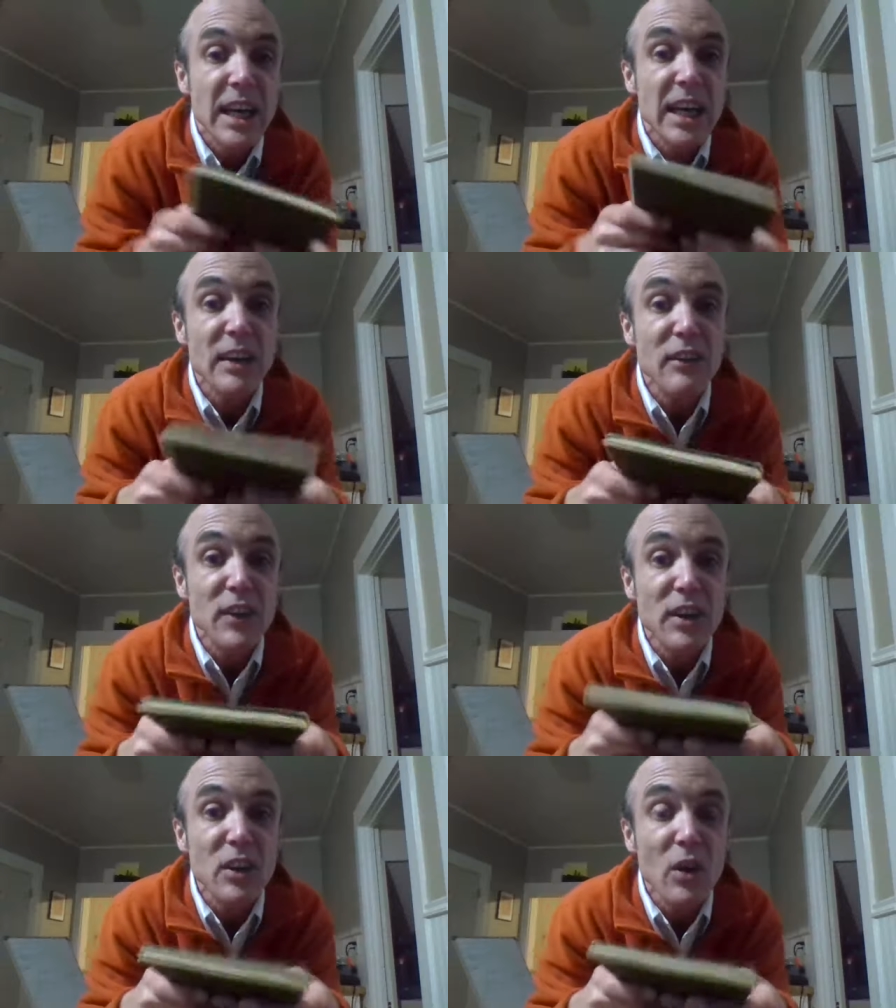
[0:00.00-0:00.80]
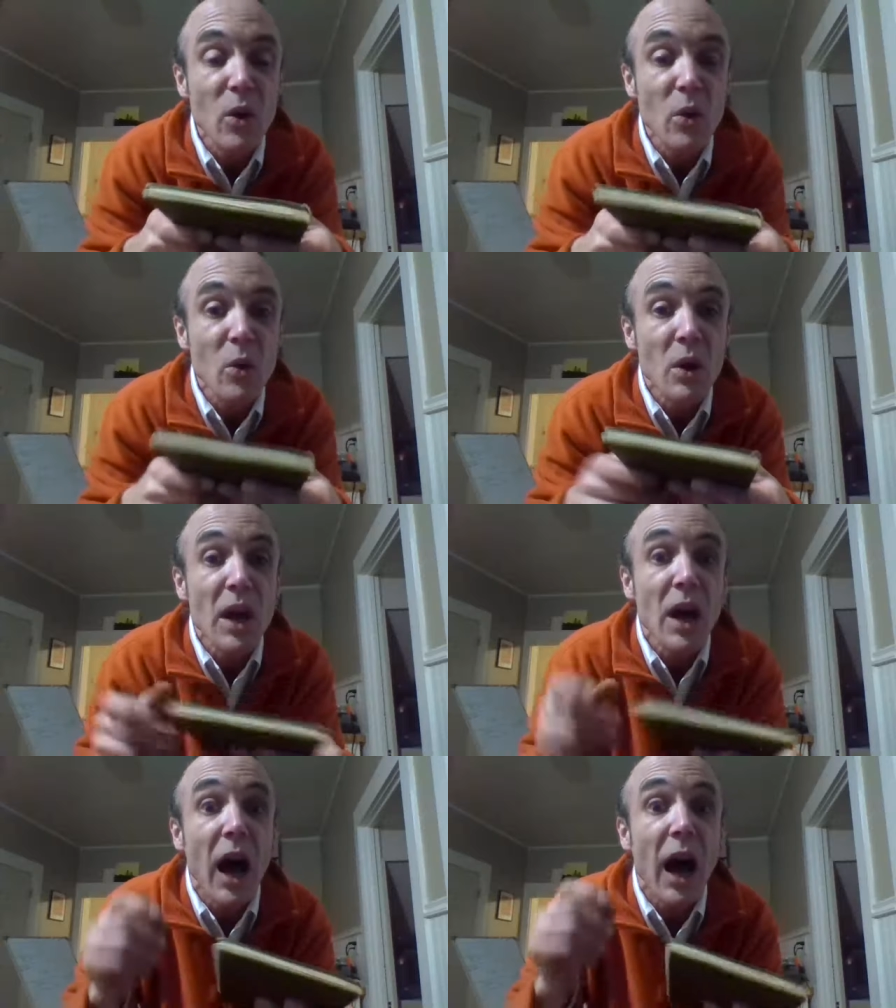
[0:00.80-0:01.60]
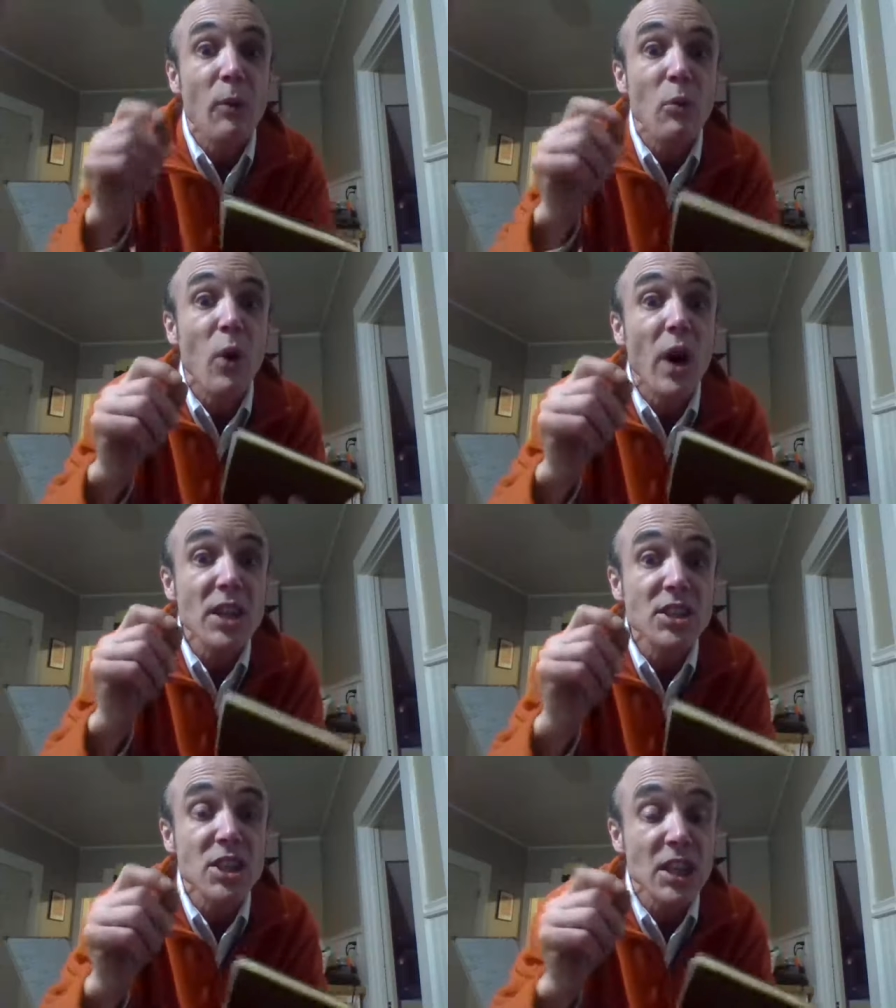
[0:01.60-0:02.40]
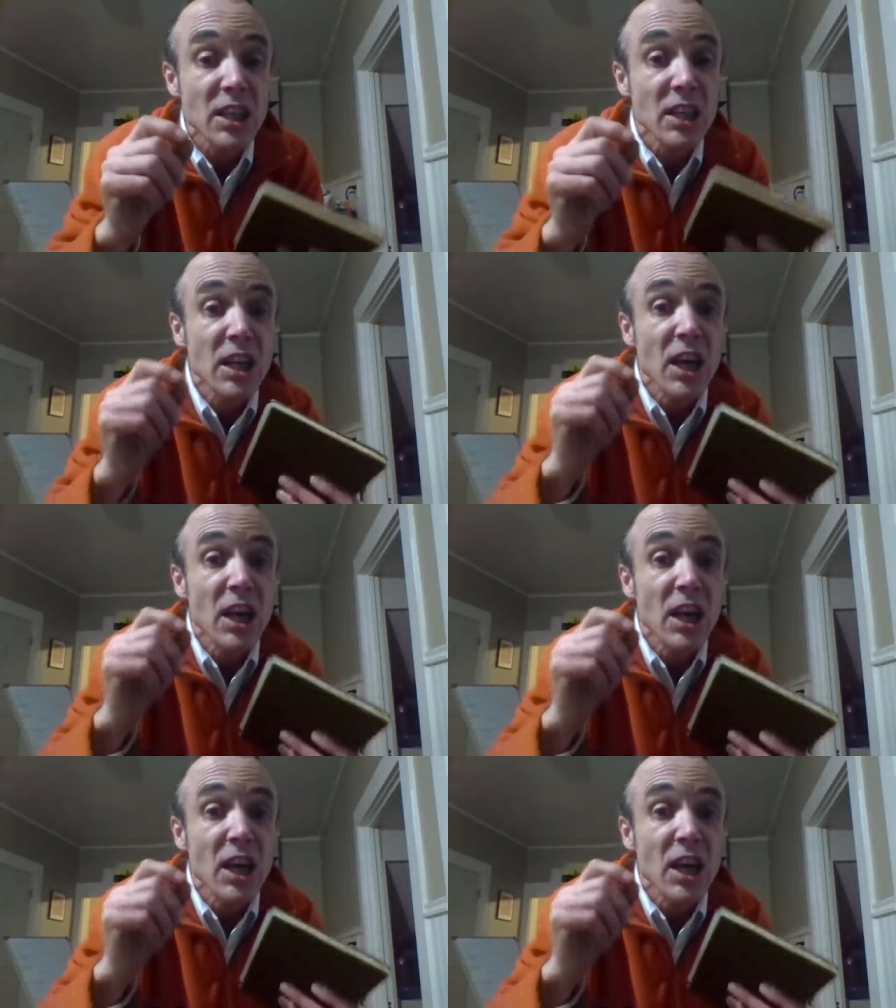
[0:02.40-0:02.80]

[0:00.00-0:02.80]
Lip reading: even though I'm watching